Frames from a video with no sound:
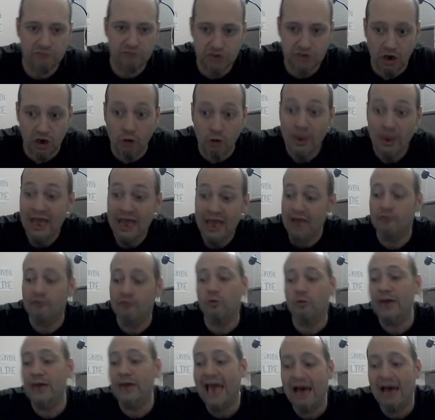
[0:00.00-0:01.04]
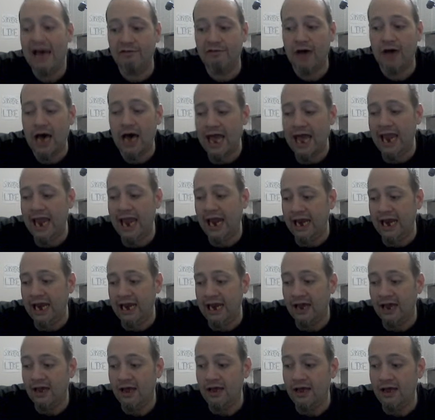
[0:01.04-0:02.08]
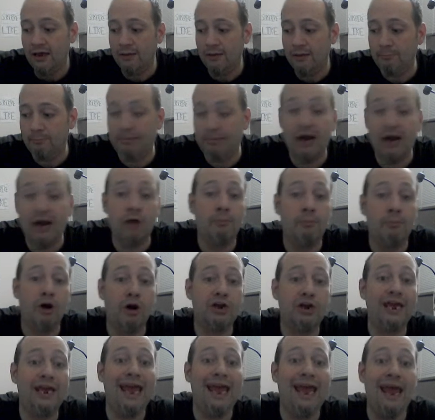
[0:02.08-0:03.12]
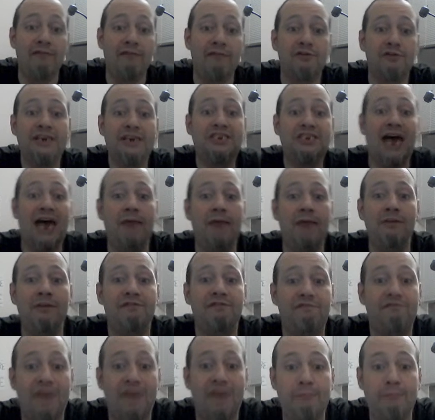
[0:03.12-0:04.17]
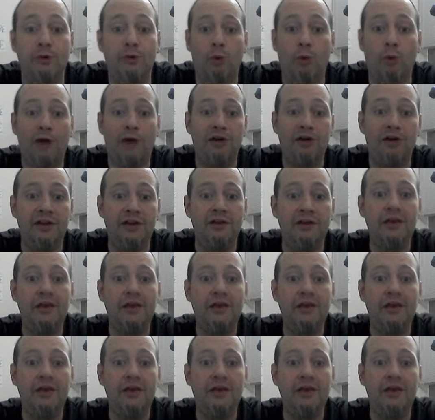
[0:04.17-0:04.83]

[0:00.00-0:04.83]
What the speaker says: So if we have a bear market every time in February,